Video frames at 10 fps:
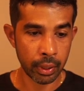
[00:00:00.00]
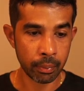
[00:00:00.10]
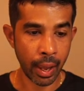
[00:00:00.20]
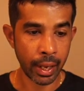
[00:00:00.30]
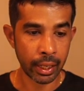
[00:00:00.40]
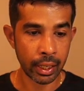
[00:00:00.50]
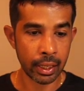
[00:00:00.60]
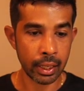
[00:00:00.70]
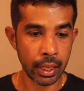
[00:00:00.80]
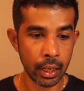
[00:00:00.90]
back
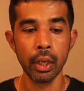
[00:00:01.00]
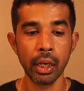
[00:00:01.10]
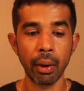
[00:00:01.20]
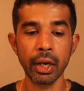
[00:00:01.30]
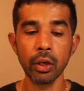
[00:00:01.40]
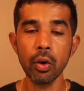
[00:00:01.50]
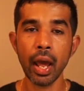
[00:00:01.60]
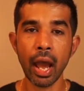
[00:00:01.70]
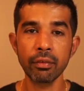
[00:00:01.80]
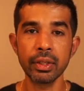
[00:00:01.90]
in here. Now, I don't
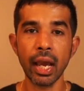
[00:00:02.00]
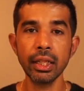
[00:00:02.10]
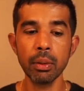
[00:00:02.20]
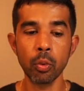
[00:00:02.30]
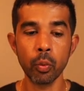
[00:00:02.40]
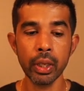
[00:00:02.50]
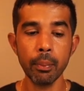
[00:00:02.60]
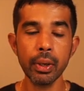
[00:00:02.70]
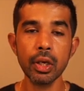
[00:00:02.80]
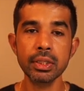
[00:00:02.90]
have the other movie
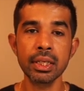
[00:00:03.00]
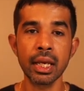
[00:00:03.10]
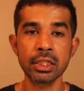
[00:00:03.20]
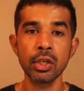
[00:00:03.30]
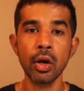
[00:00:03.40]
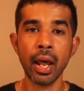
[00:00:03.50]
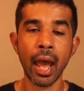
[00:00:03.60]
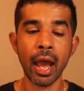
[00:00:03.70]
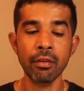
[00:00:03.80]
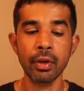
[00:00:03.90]
because it does not
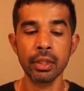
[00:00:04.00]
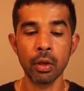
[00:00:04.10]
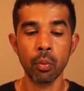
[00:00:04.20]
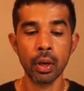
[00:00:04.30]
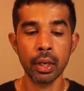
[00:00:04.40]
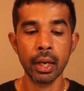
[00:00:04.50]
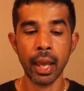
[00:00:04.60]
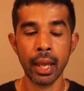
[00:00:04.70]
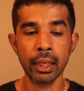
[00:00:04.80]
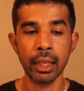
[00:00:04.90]
have the word
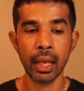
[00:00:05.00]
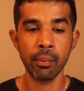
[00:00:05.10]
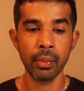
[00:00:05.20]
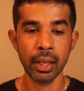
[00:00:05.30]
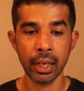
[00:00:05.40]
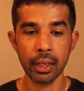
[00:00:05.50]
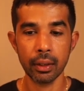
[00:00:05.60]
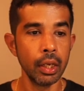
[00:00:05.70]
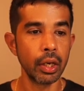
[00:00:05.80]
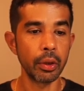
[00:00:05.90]
endgame in it.
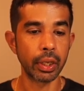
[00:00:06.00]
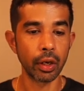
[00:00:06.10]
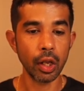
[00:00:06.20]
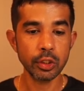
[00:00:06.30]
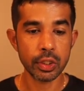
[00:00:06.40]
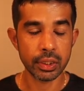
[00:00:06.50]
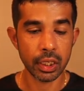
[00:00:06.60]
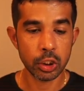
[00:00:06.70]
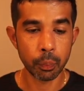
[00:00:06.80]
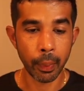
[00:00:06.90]
Now, you can also
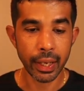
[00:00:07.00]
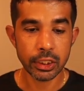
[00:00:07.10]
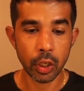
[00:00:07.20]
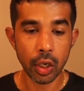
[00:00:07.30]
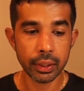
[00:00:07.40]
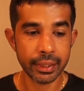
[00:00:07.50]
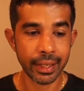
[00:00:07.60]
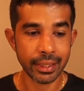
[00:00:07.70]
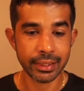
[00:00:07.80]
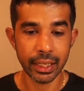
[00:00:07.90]
search based on the
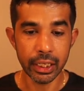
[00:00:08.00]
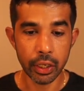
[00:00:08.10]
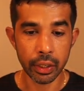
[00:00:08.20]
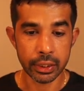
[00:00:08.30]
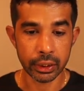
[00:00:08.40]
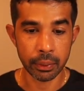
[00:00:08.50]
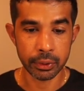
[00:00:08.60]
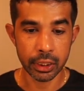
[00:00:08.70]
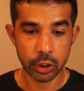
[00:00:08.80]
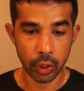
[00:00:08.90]
text in your
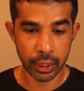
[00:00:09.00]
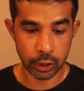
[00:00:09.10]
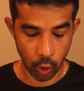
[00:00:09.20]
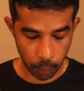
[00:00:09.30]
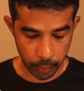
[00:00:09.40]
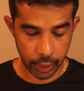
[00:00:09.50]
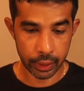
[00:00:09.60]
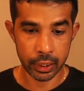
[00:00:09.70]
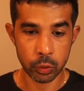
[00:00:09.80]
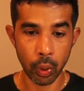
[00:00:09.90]
description. So let's copy
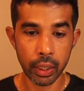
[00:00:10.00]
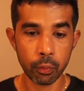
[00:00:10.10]
this one